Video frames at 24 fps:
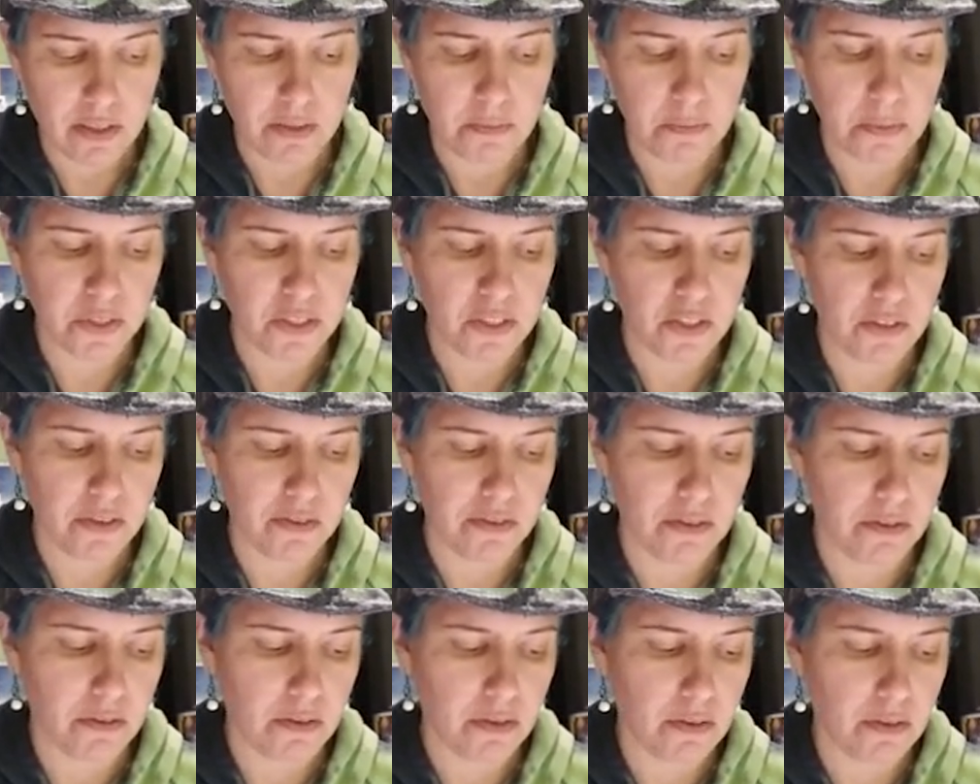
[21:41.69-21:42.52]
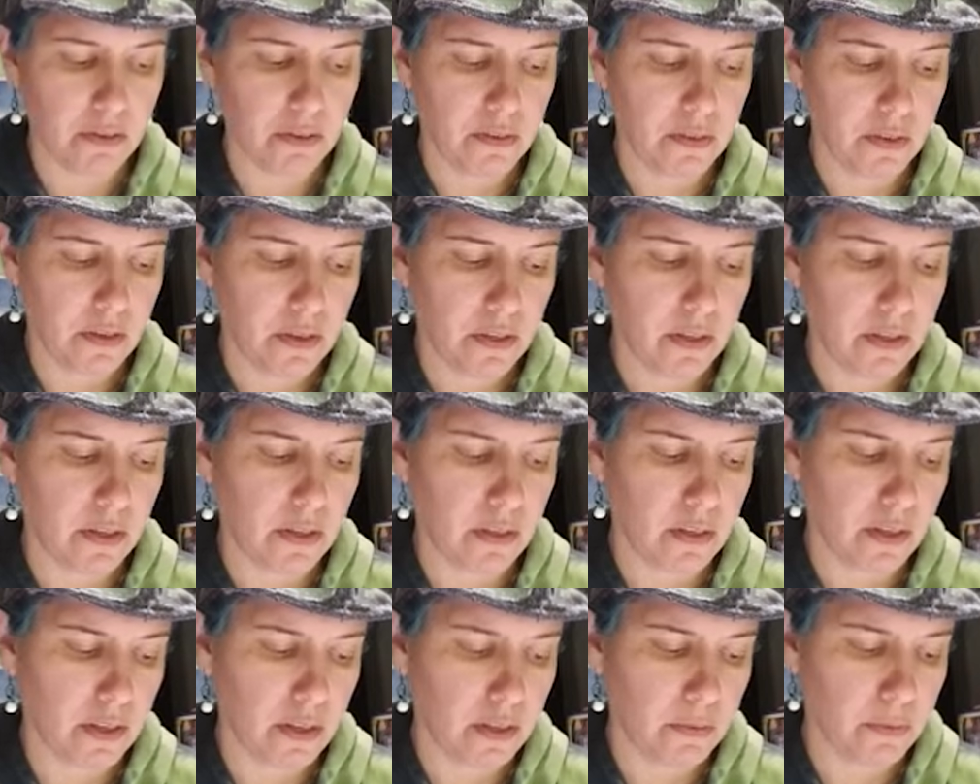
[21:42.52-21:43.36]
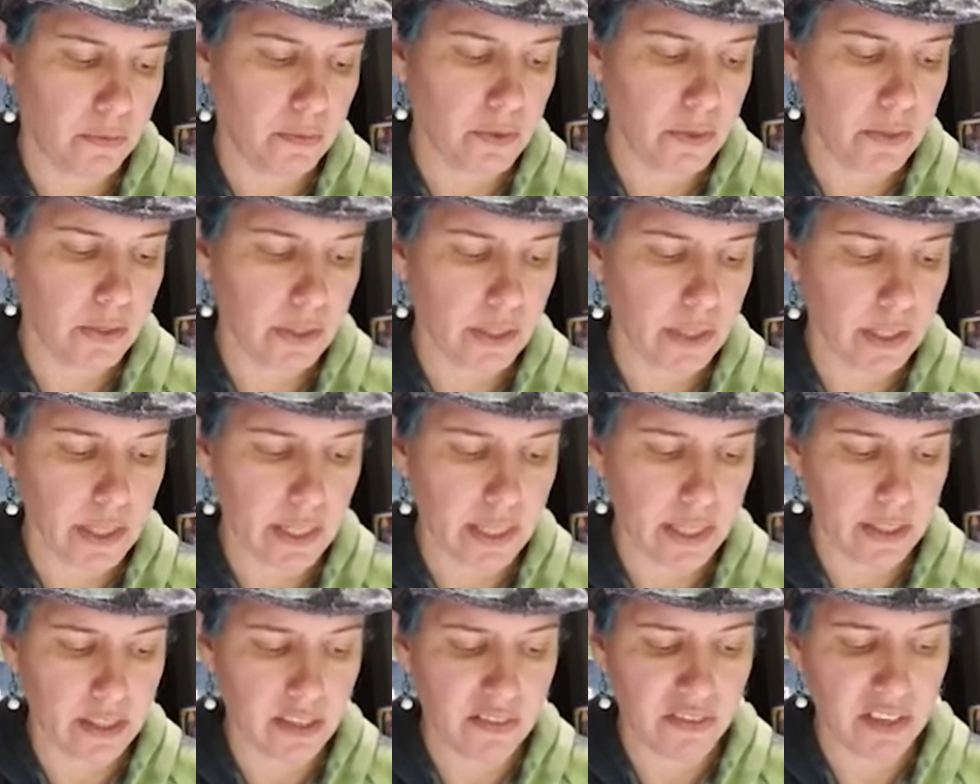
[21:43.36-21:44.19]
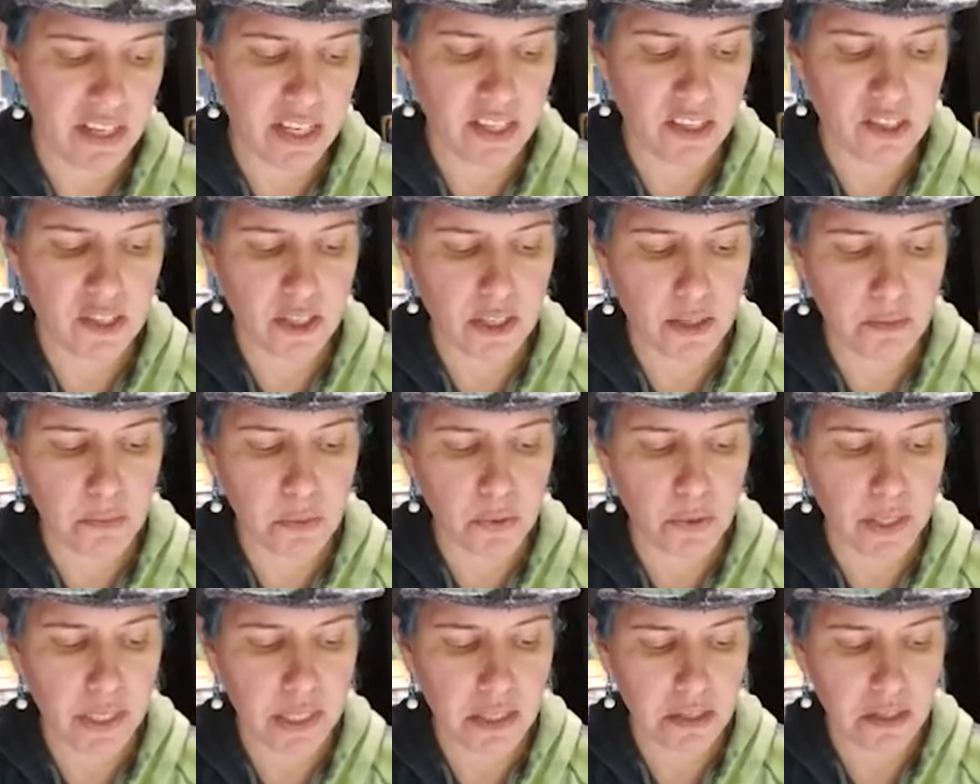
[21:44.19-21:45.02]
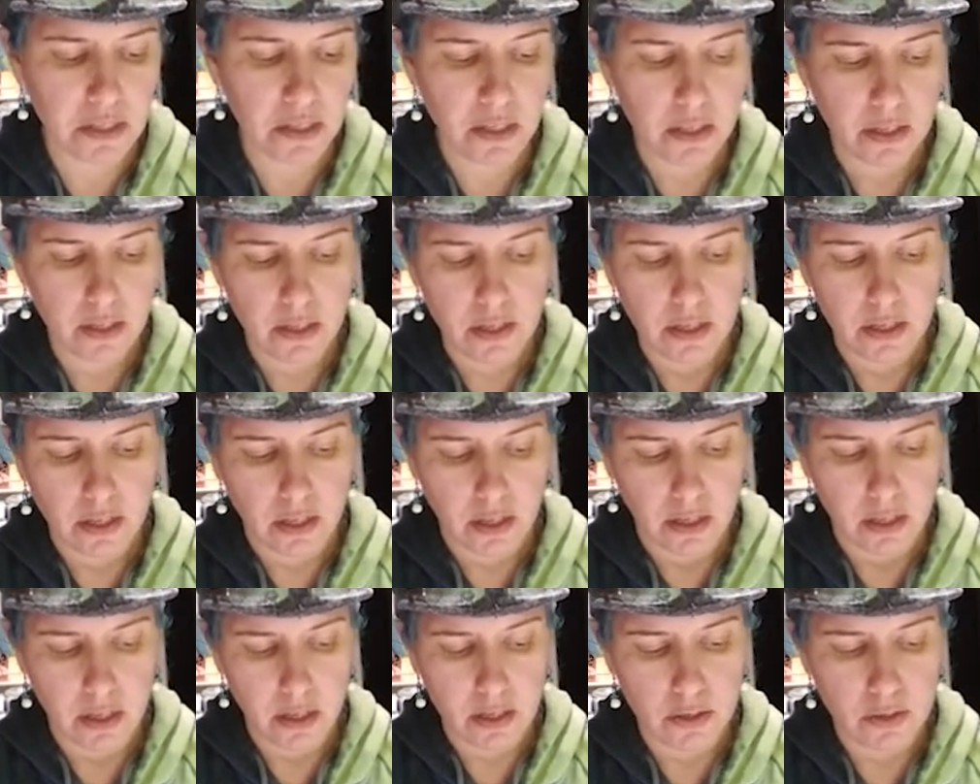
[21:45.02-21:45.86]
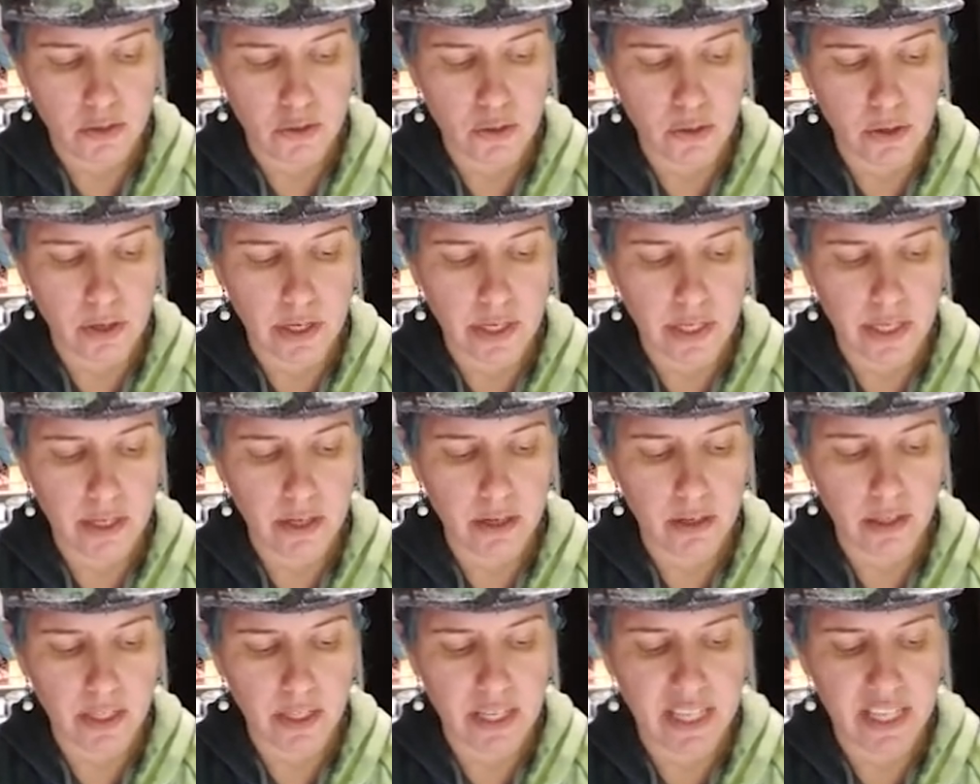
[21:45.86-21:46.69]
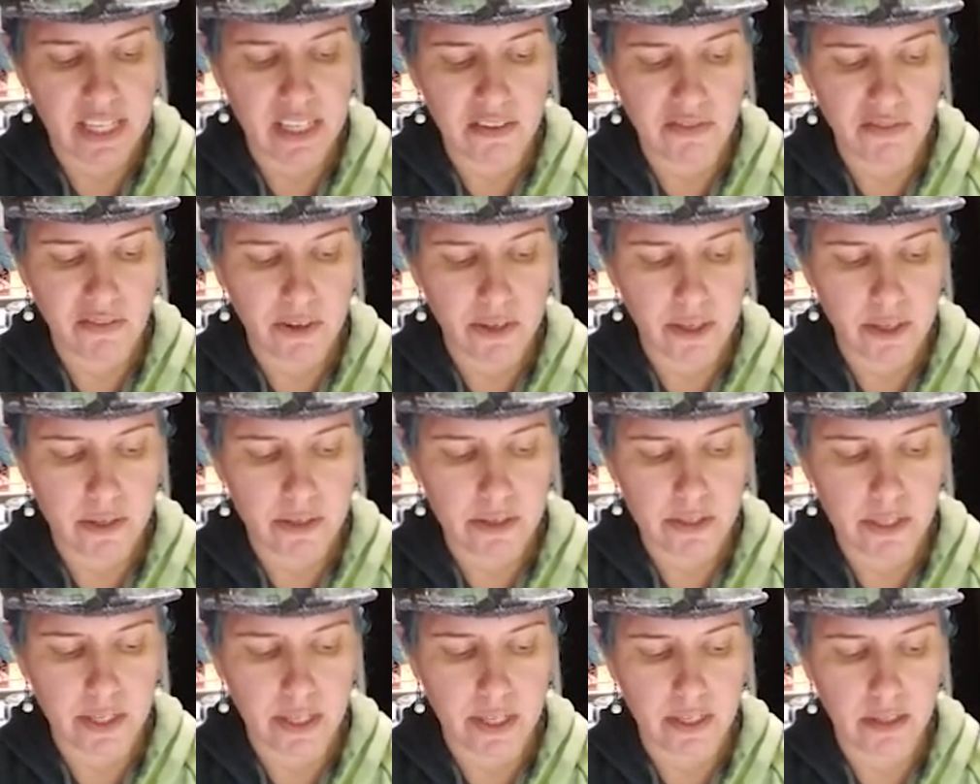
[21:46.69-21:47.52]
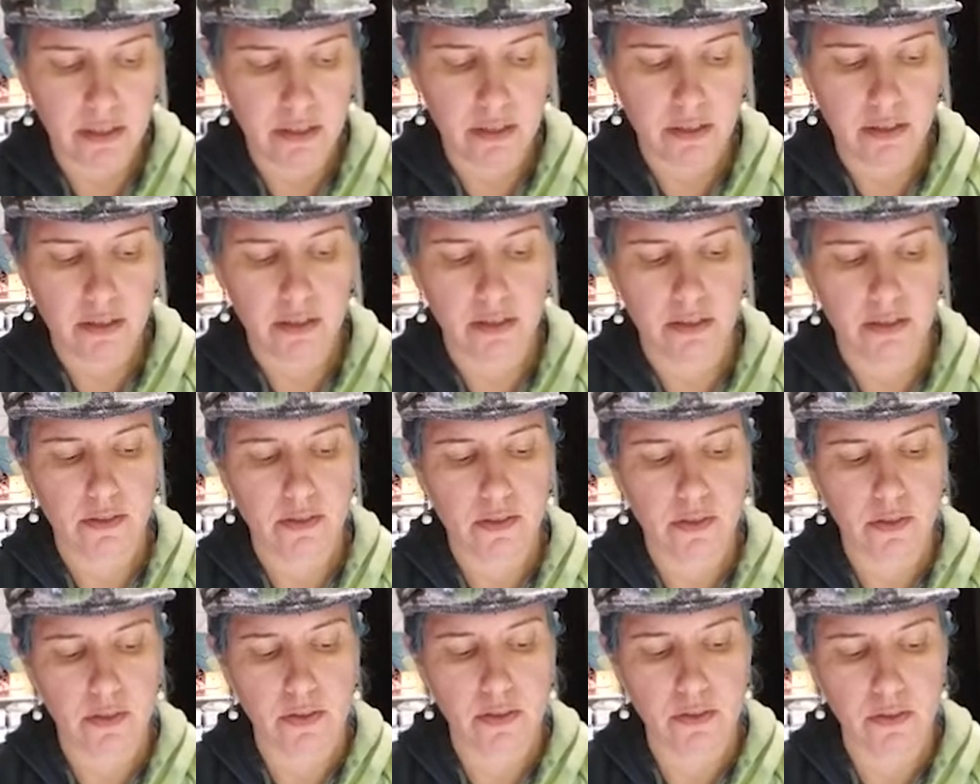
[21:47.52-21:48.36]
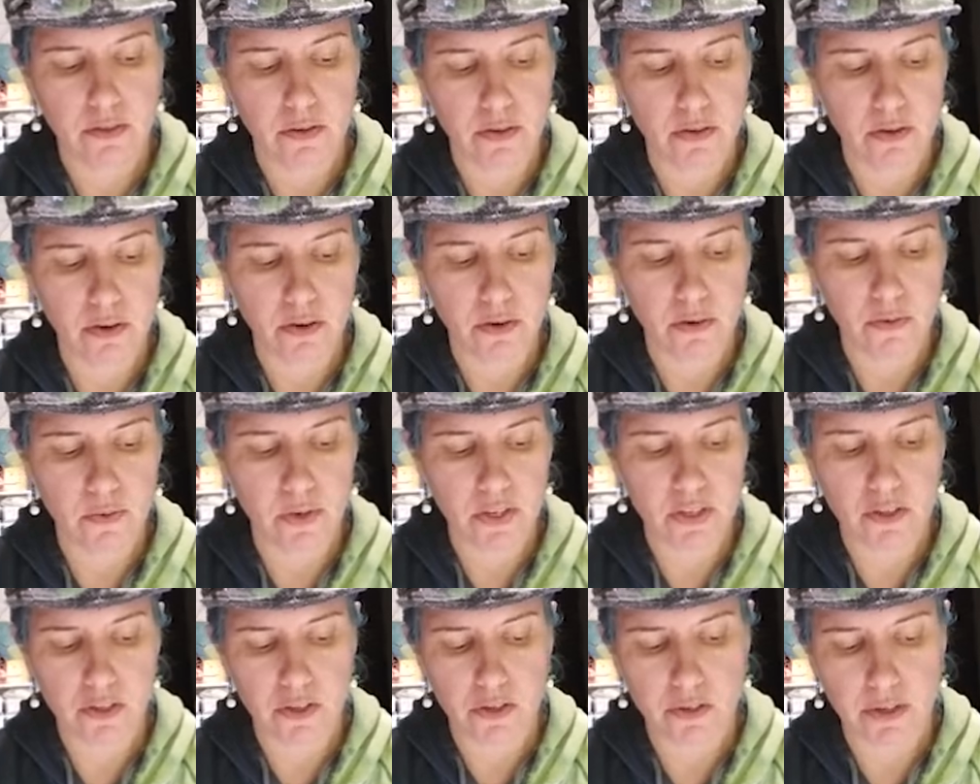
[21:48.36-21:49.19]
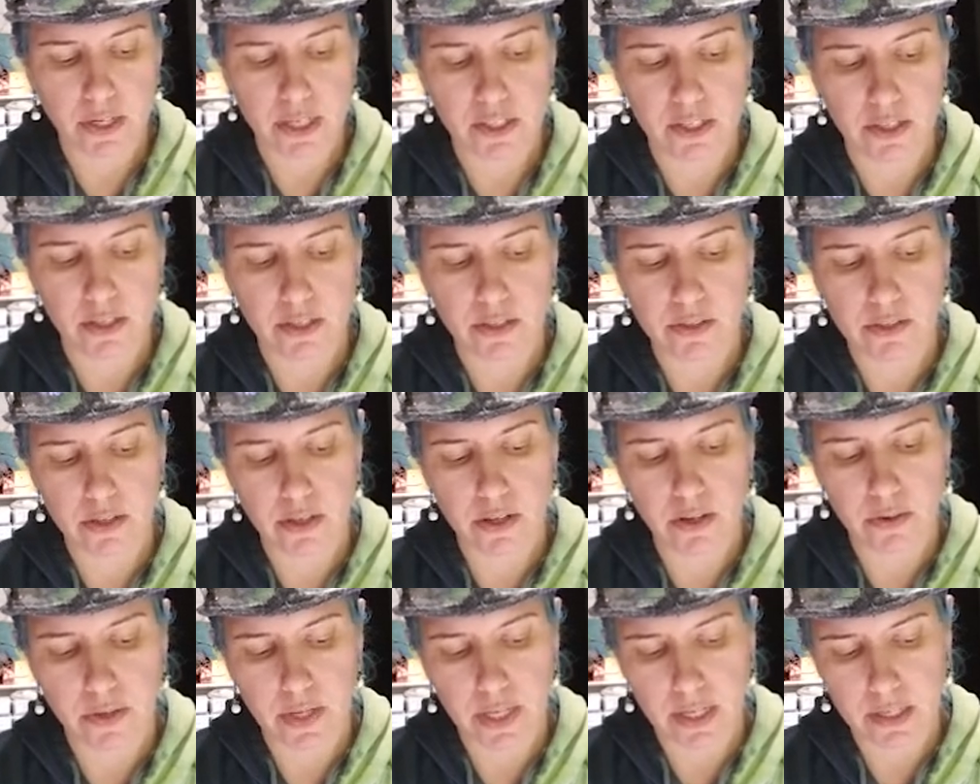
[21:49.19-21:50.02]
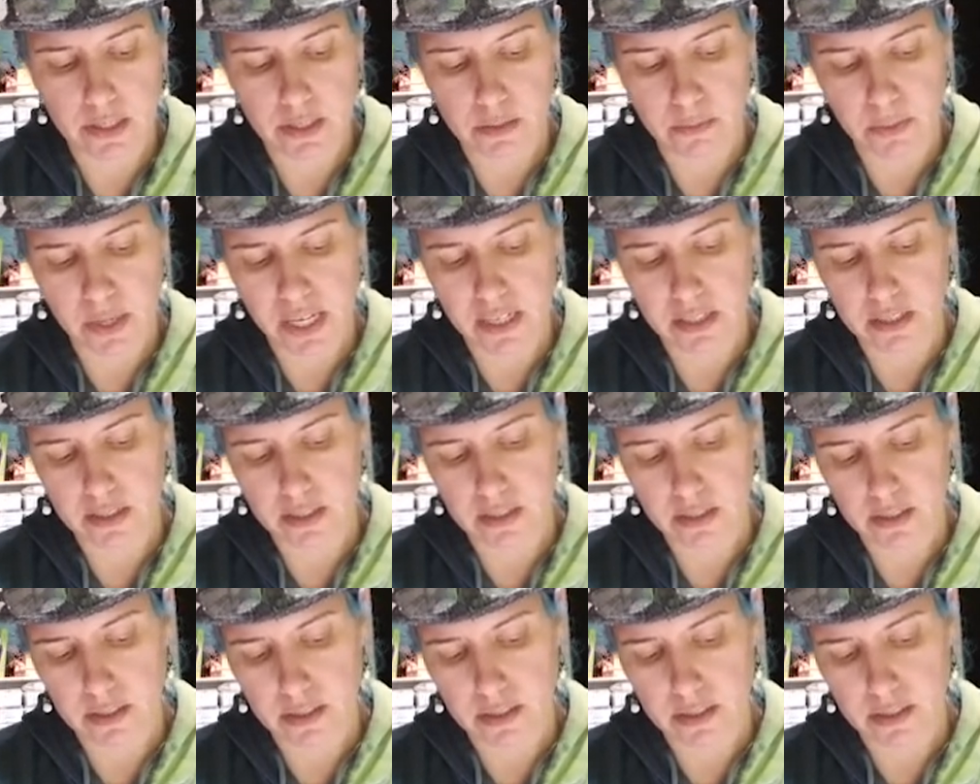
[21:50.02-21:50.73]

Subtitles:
Put your ruler on the vanishing point and draw your line for your sign so you know which direction it's going in space.